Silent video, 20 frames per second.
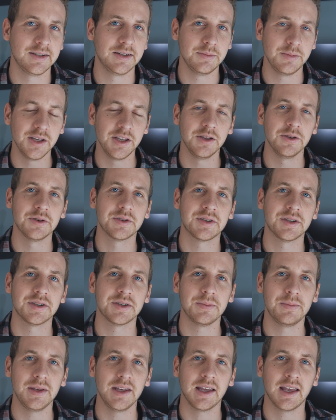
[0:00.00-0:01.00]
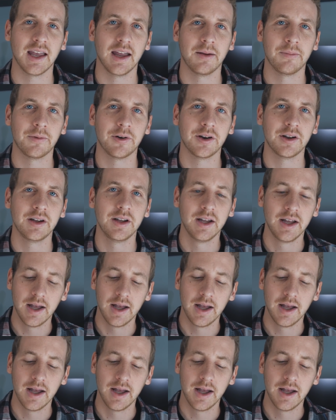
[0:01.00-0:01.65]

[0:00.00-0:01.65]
to be used as a B camera,